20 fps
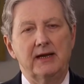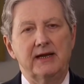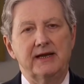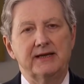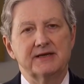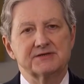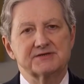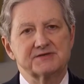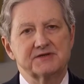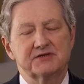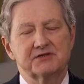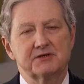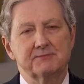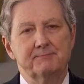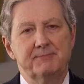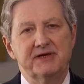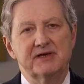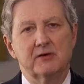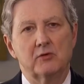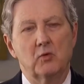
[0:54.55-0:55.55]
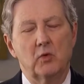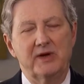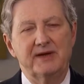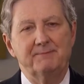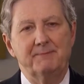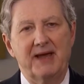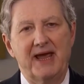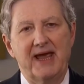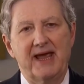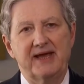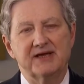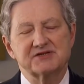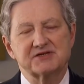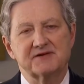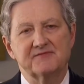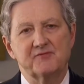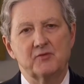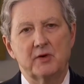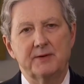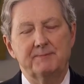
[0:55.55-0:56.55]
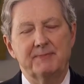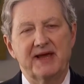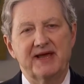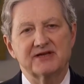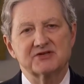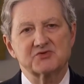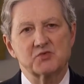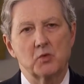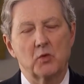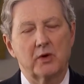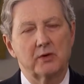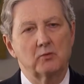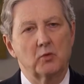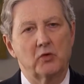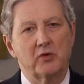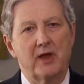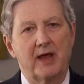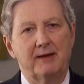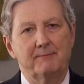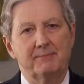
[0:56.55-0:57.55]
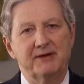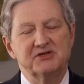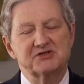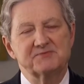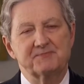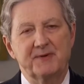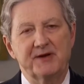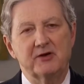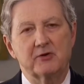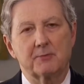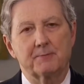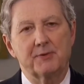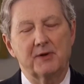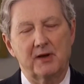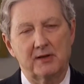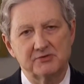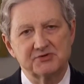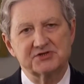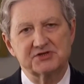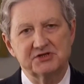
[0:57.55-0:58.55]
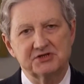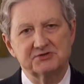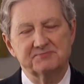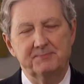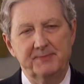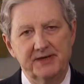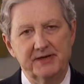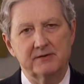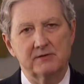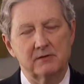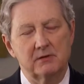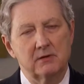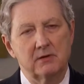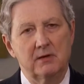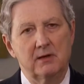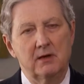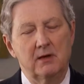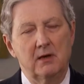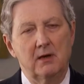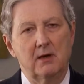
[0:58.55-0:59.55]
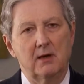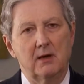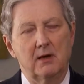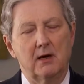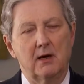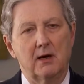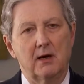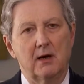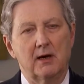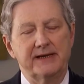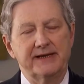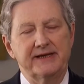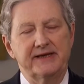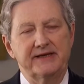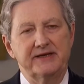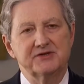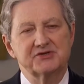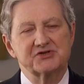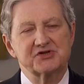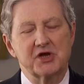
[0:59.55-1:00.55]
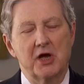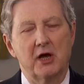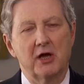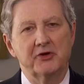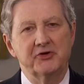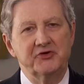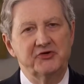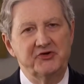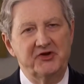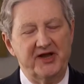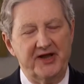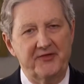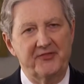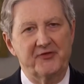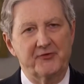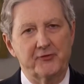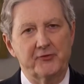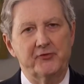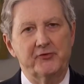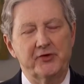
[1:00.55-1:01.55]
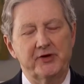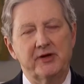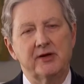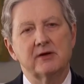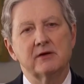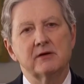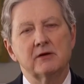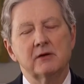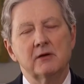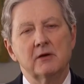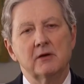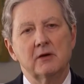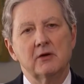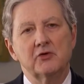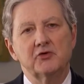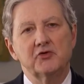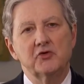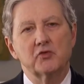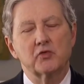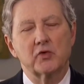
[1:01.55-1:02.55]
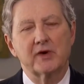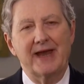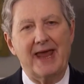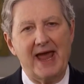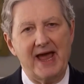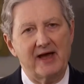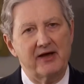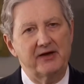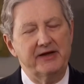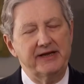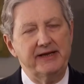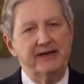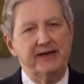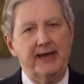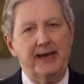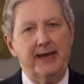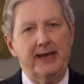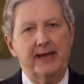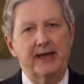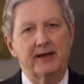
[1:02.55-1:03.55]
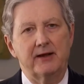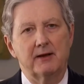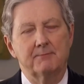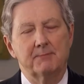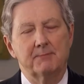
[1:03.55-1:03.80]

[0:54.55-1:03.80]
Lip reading: is that the bill we pass, if we pass one, will not be Speaker Pelosi's bill. It is untethered to reality, and